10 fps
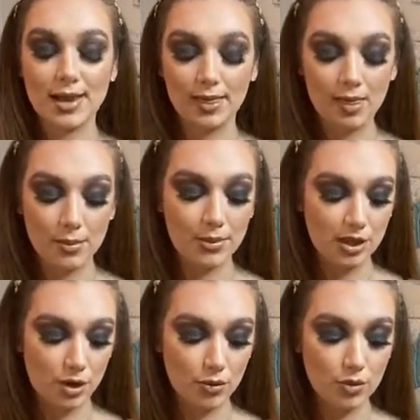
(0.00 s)
let me
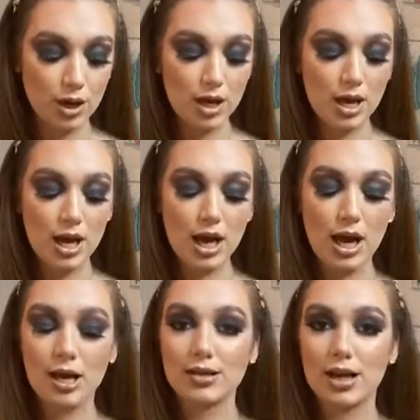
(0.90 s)
know
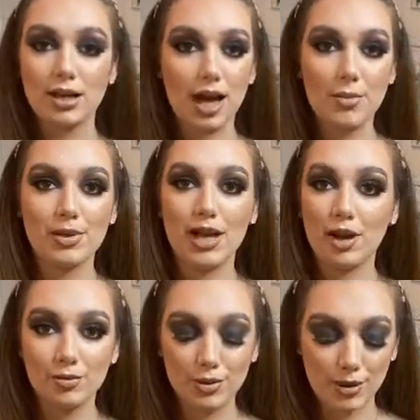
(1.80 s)
and I'll happily help
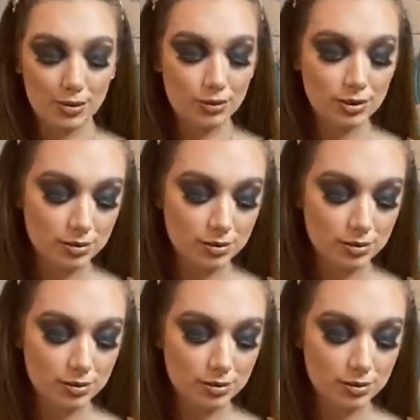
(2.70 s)
you out.